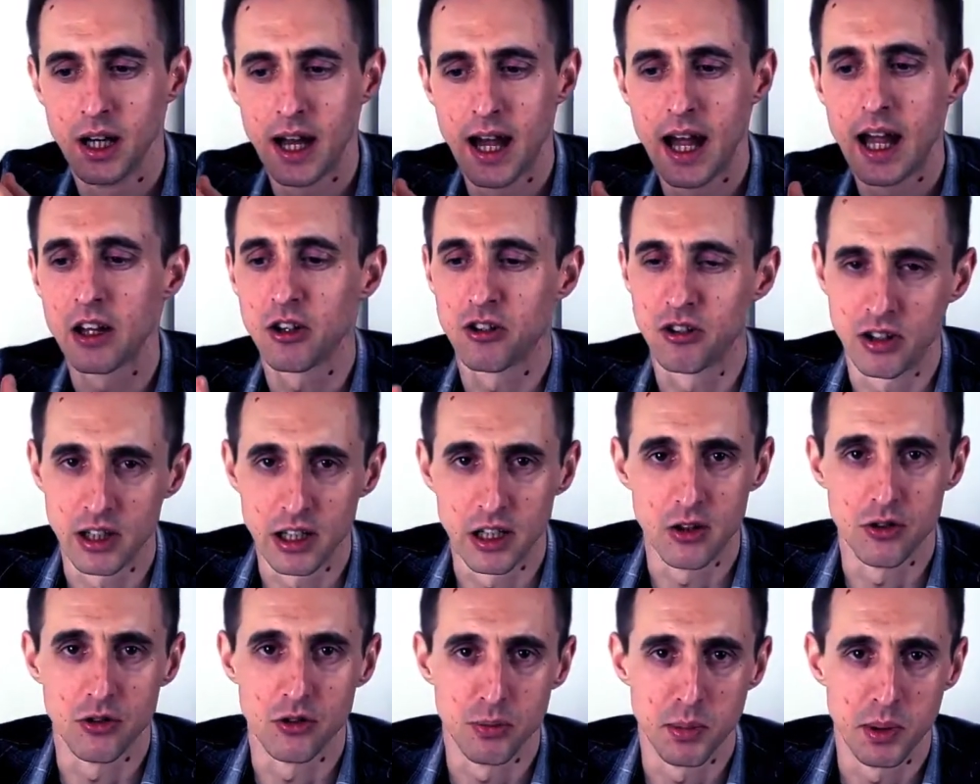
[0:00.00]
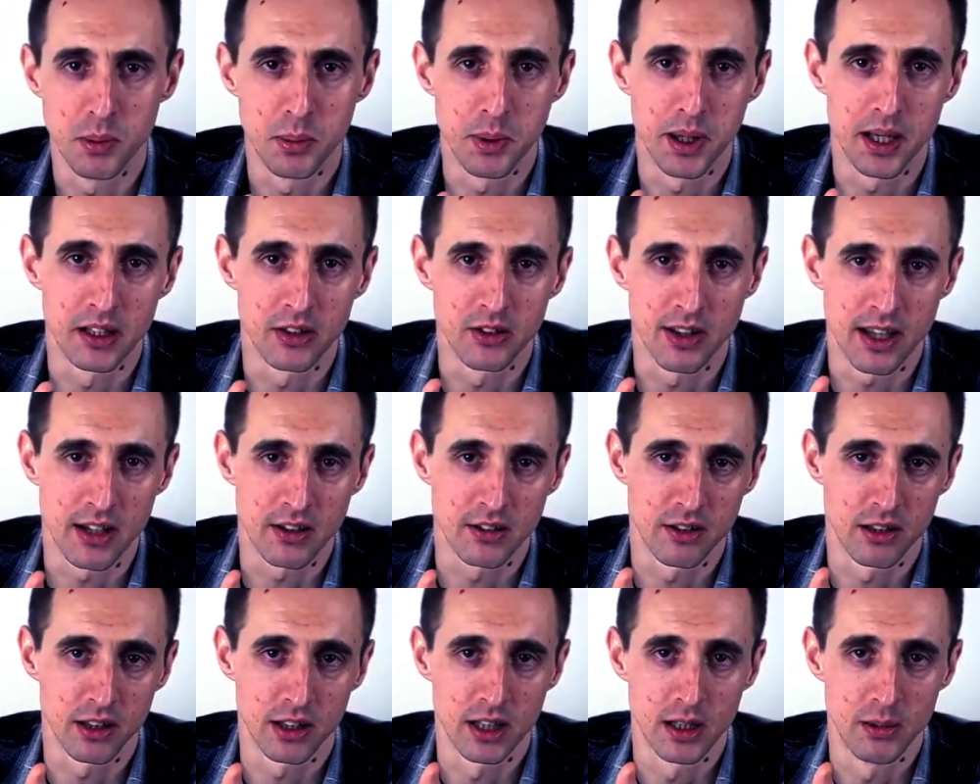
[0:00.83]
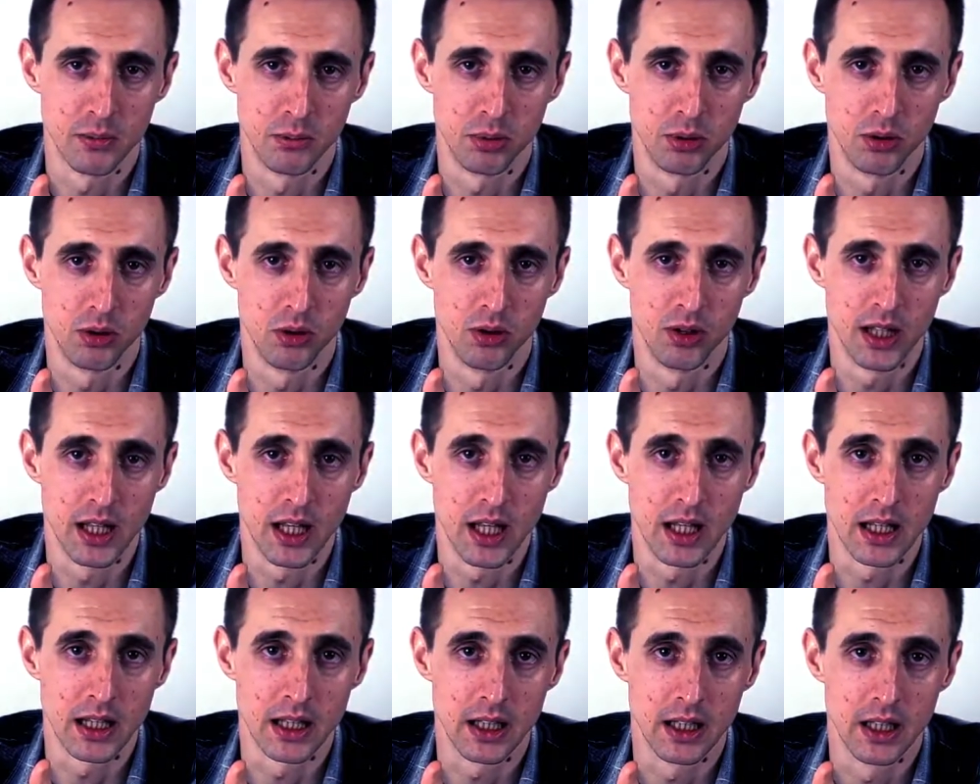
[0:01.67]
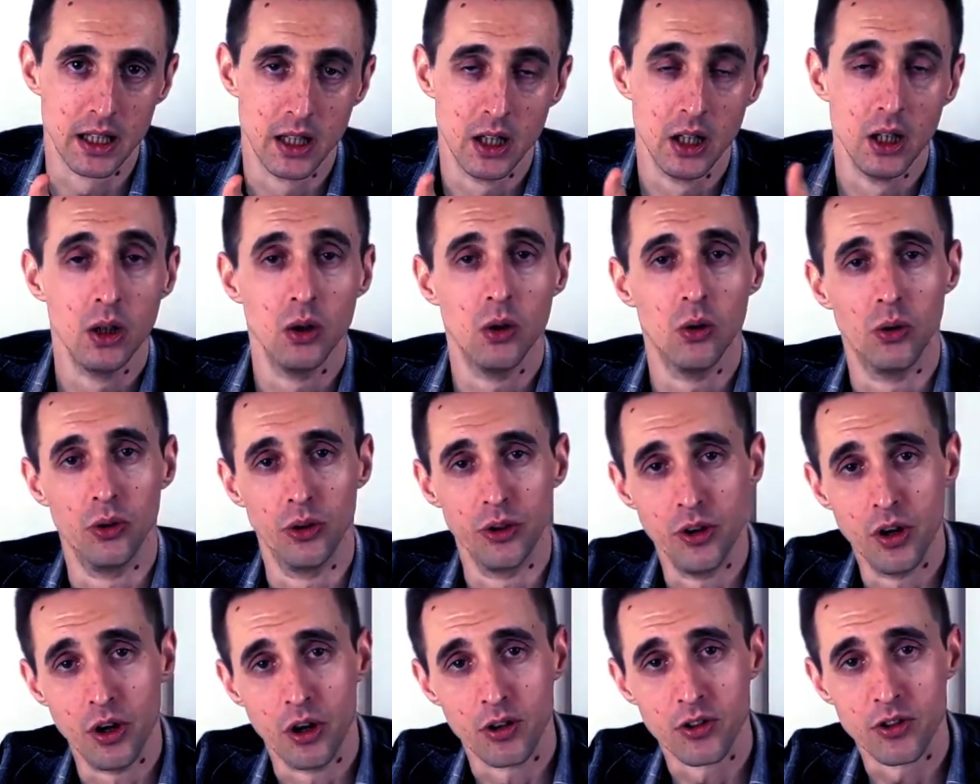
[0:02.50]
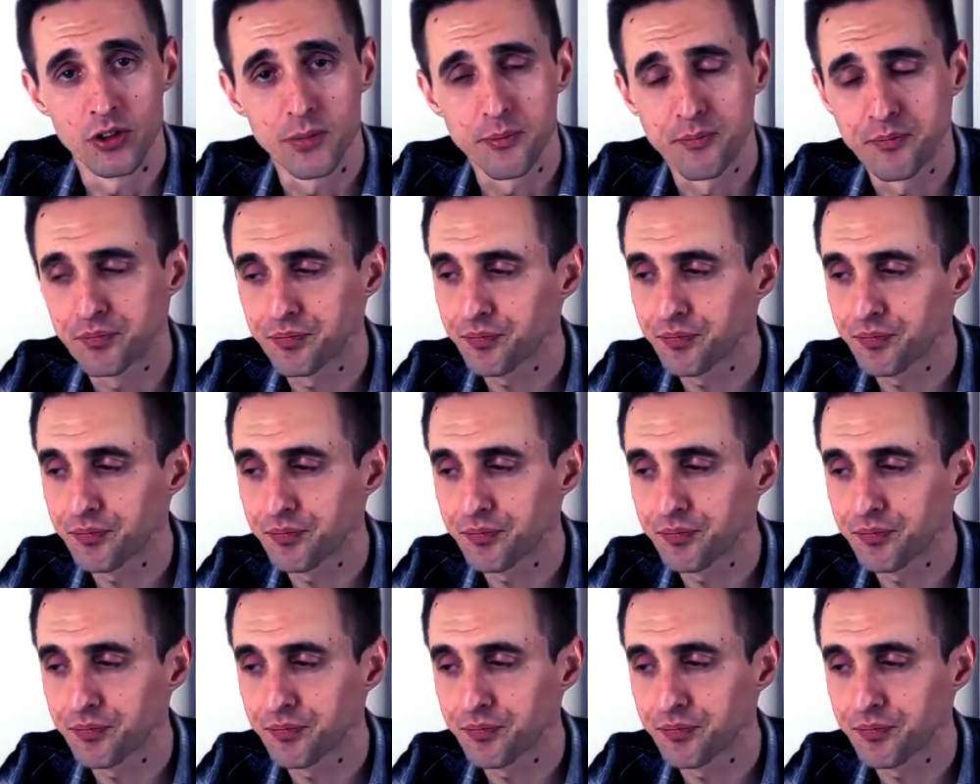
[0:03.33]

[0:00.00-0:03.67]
actually you should be paying tax like an employee or not.